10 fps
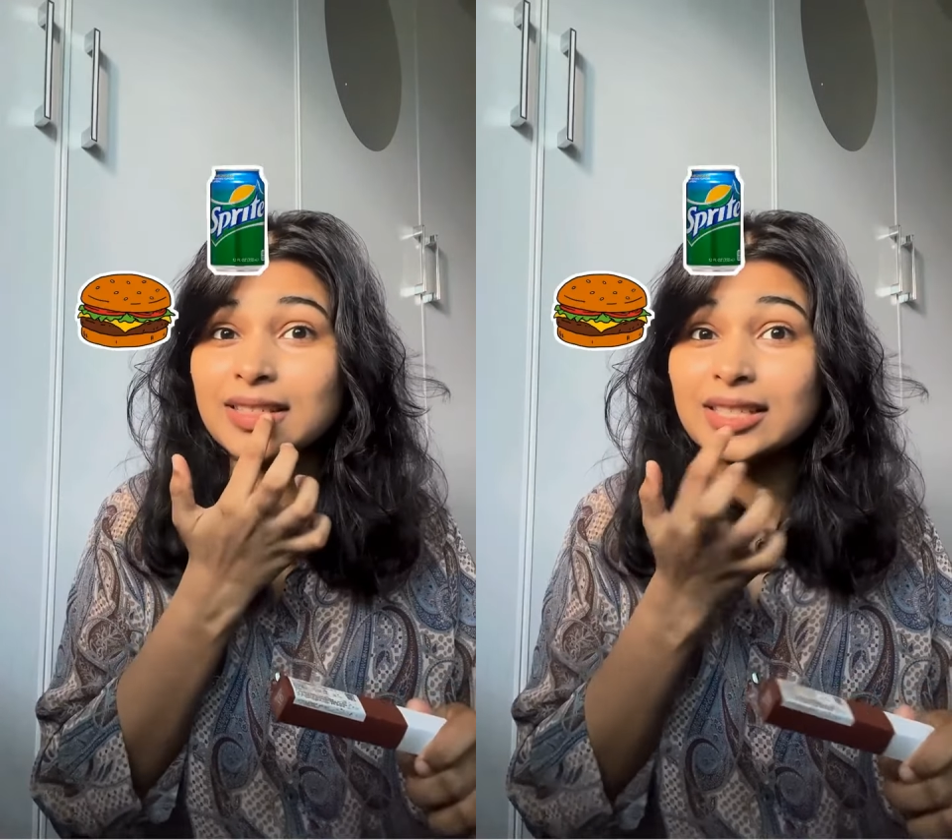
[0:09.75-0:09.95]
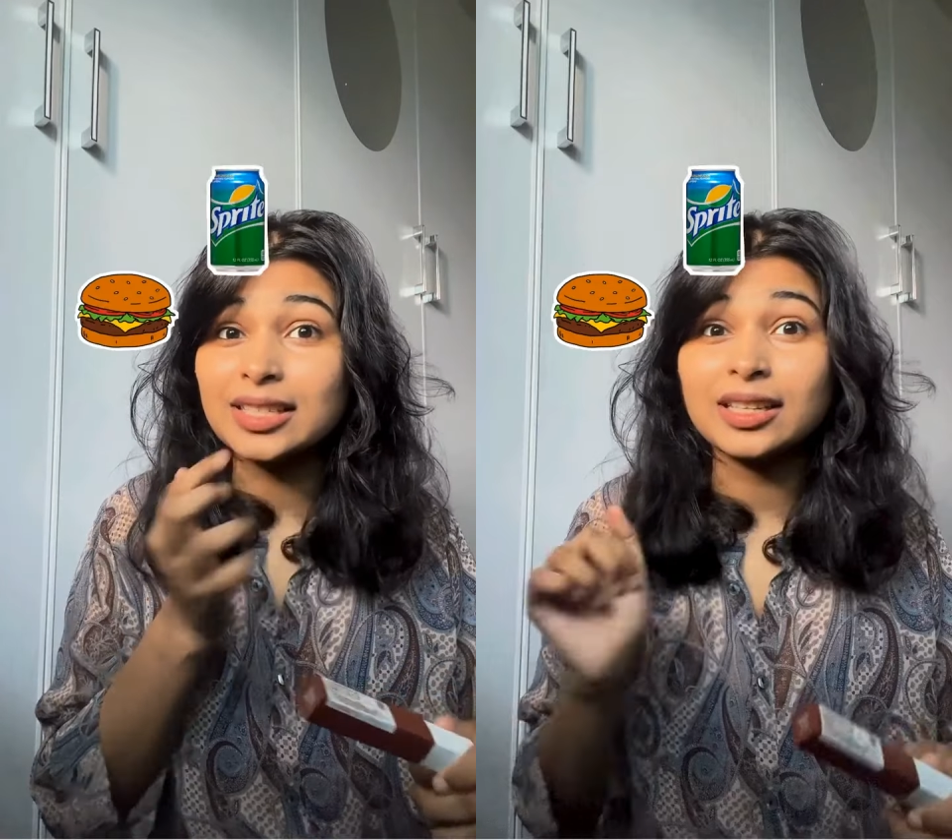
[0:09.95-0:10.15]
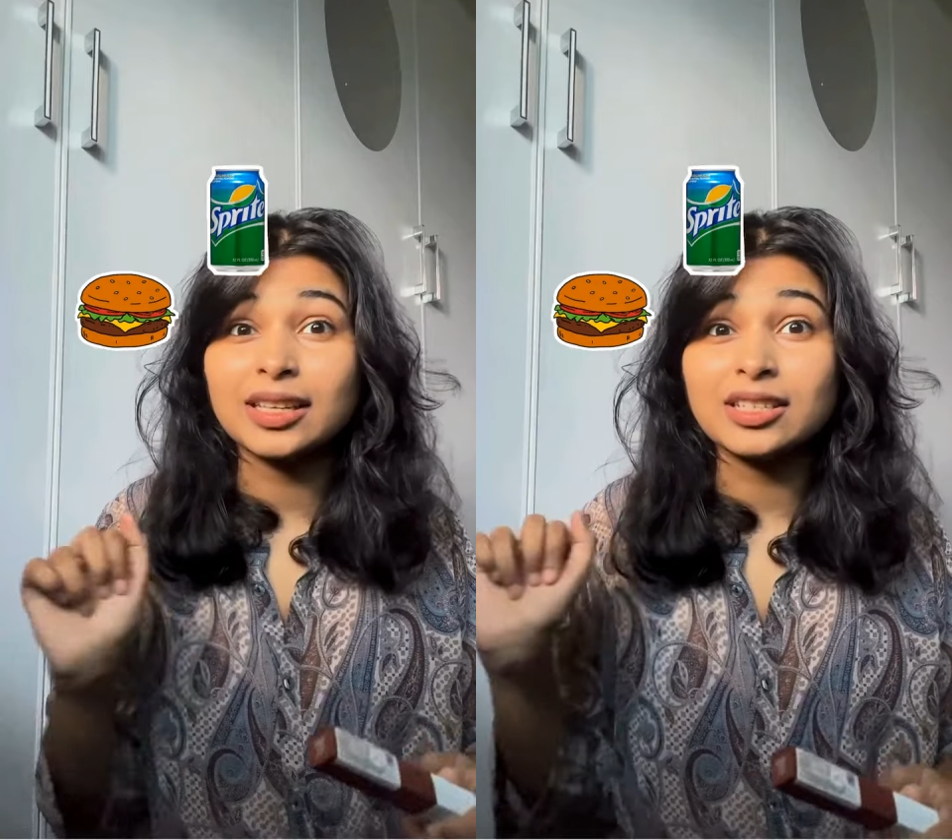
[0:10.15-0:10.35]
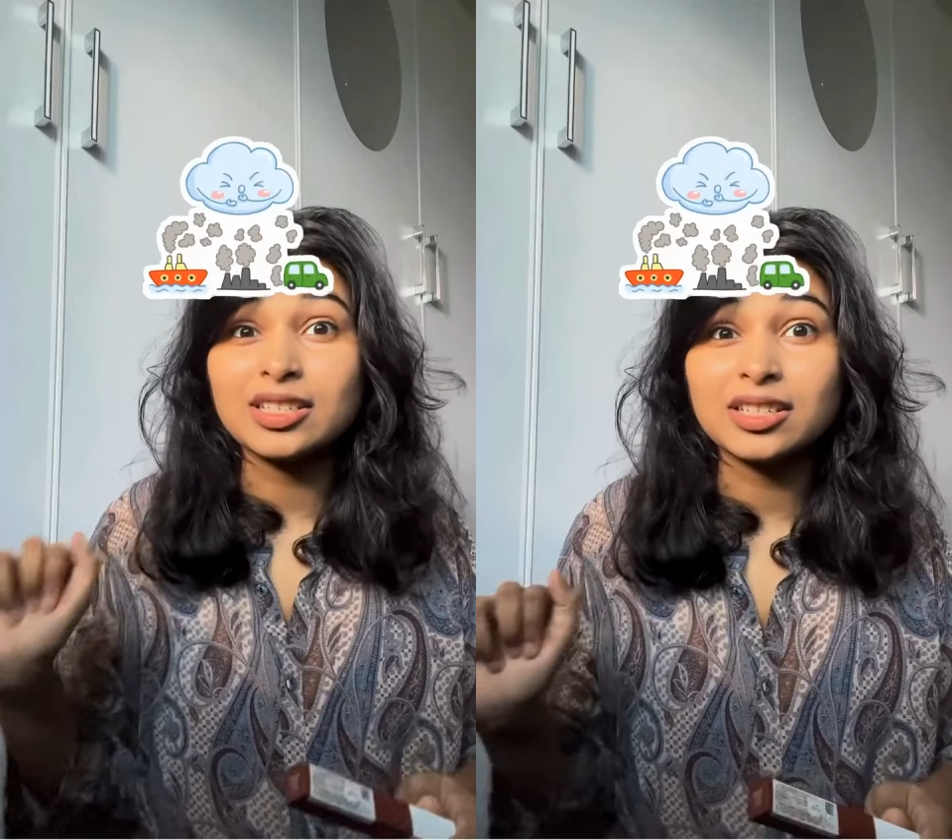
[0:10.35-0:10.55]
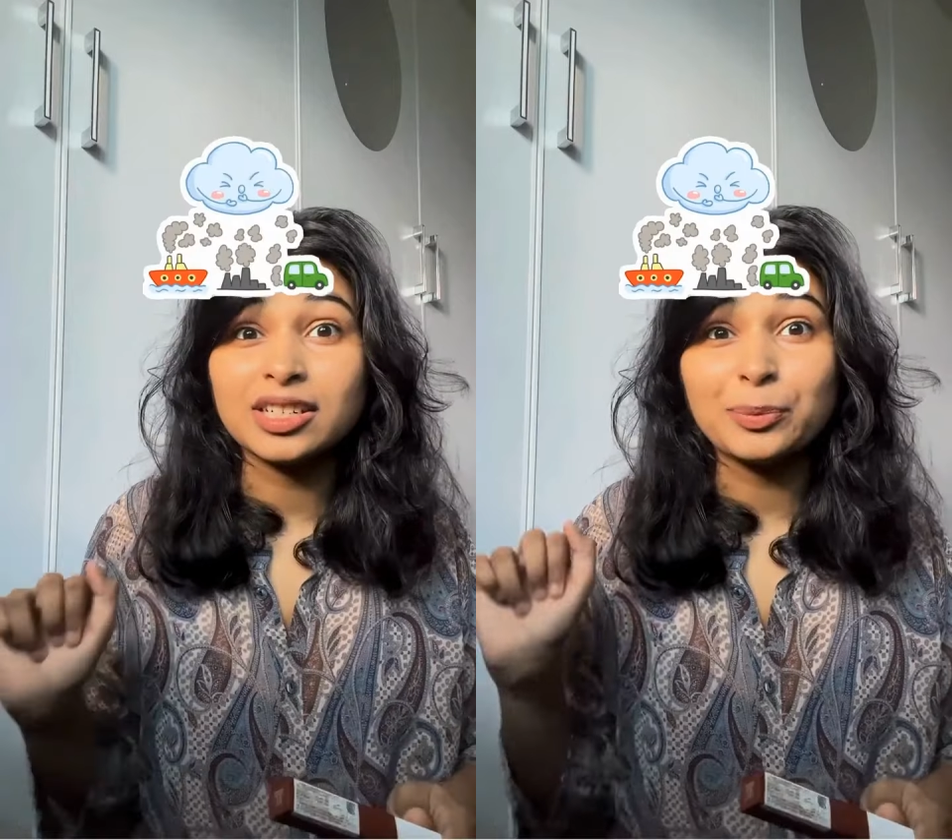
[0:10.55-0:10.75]
drinking,
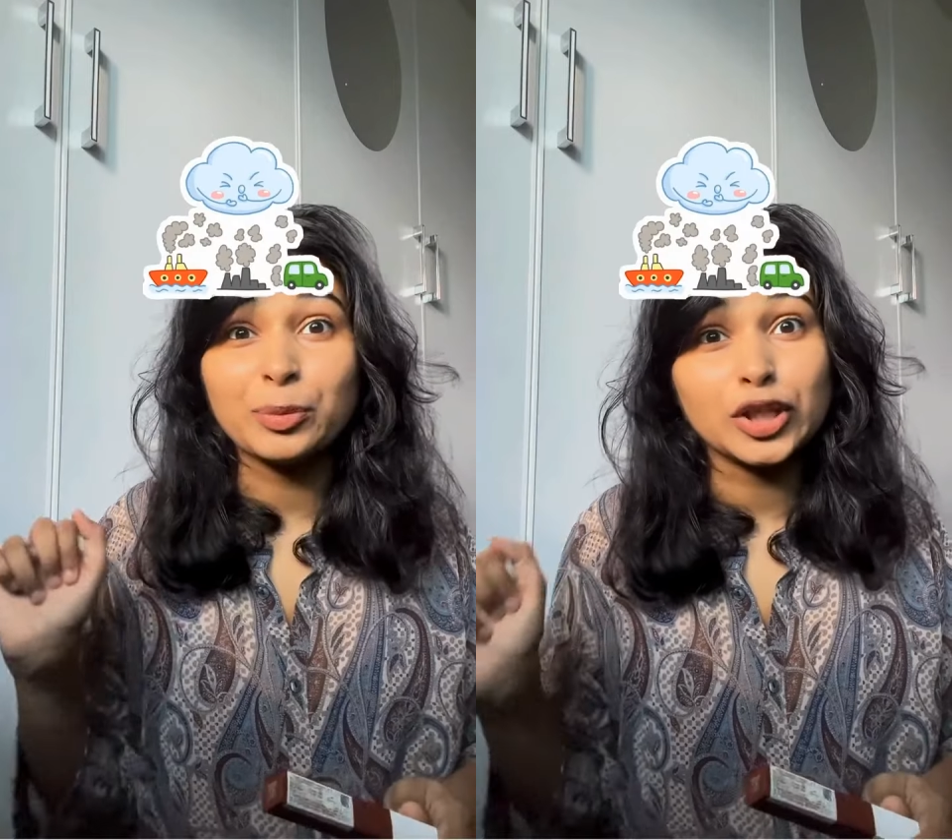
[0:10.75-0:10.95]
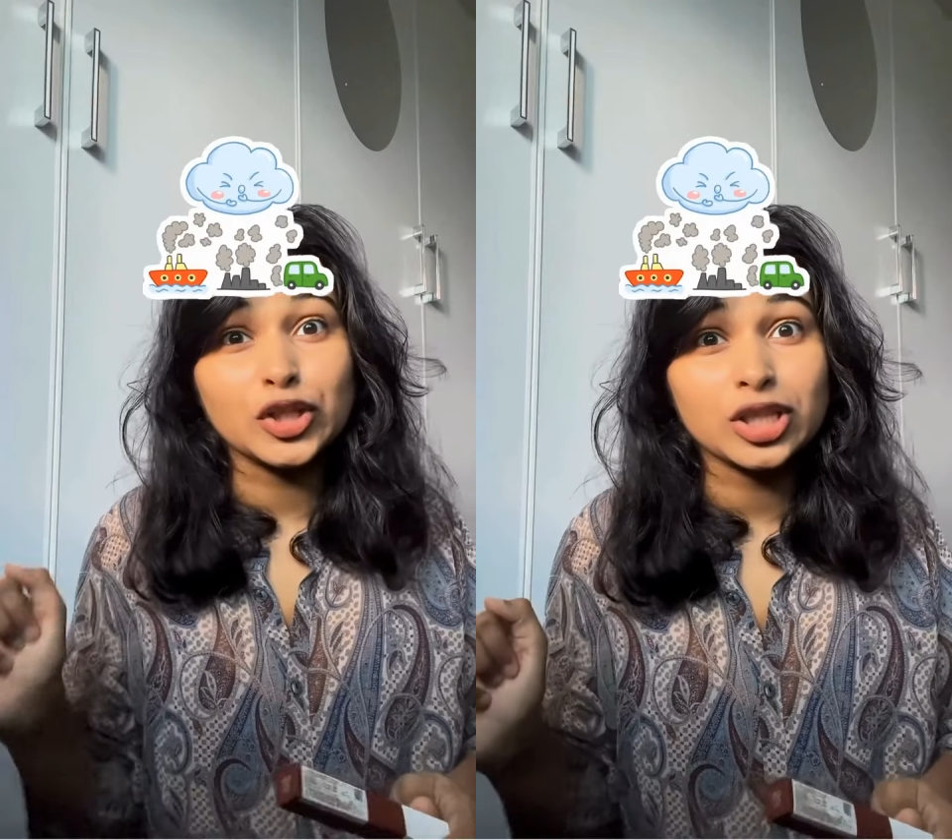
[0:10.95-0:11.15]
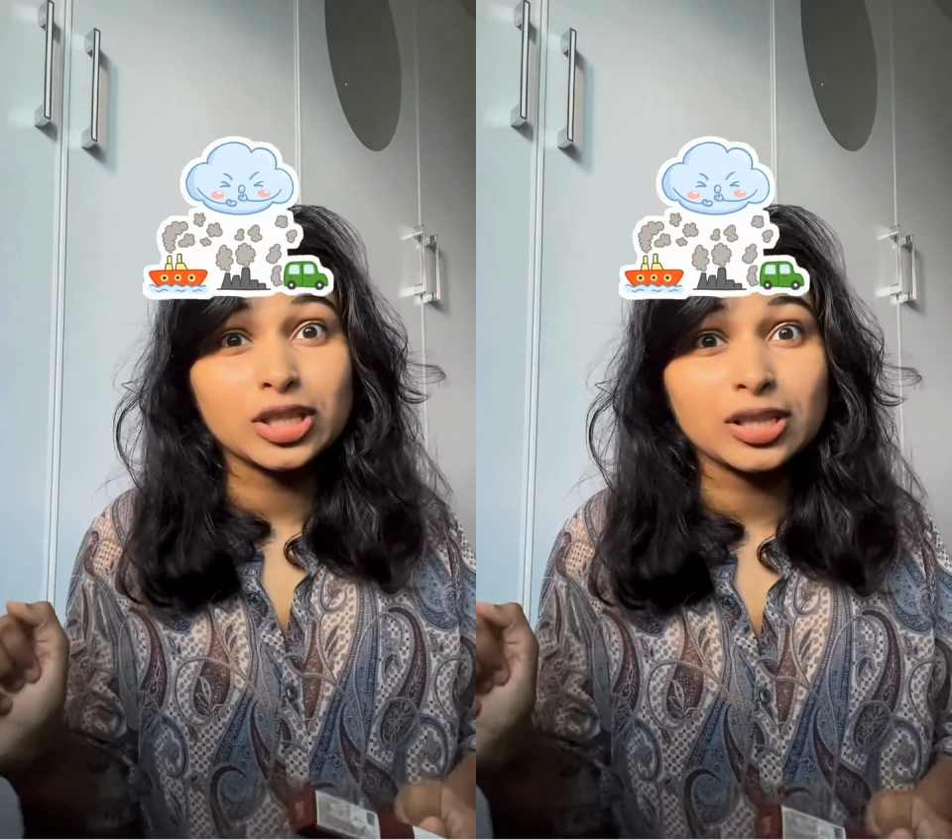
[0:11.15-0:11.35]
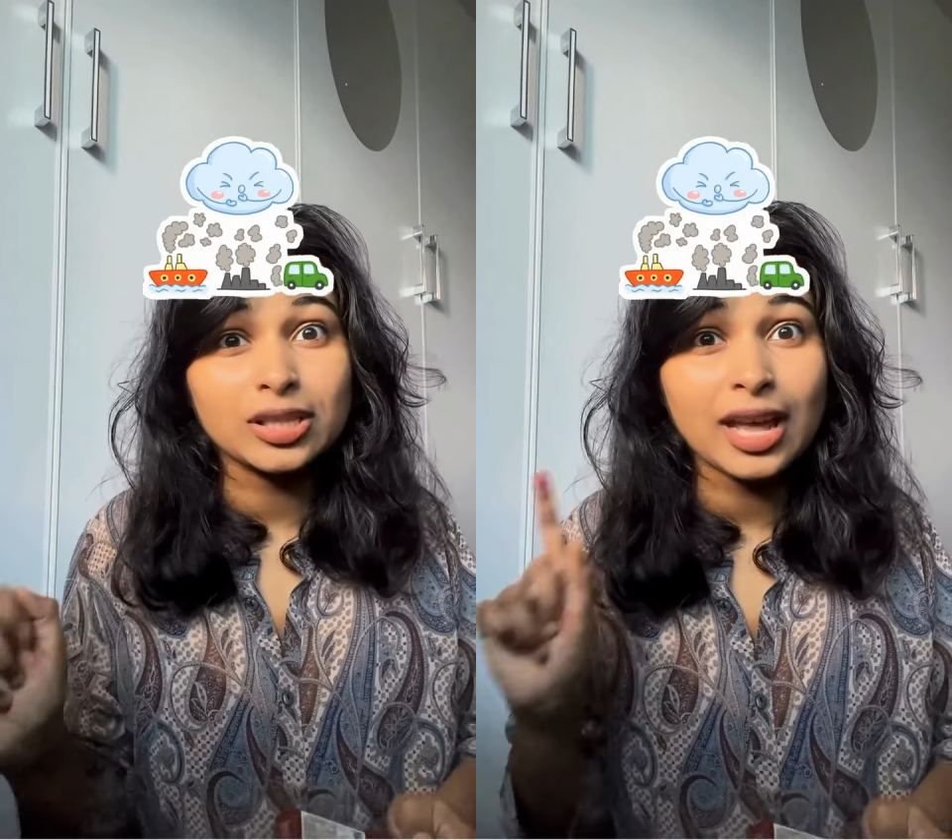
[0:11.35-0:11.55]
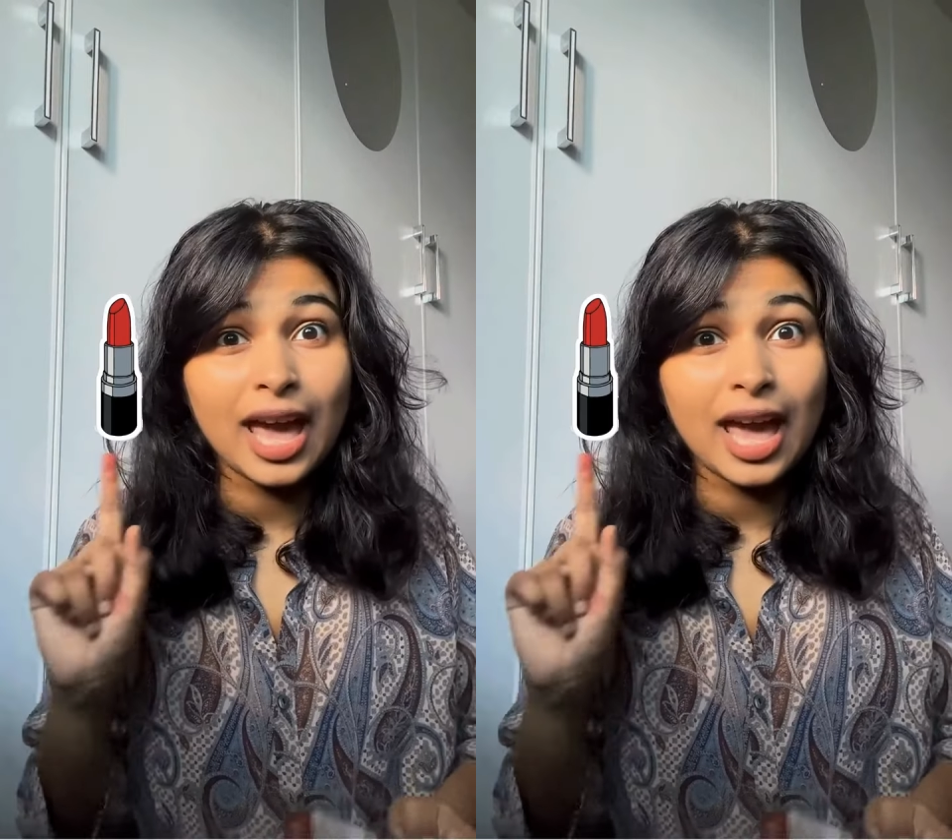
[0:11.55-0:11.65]
dirt, pollution,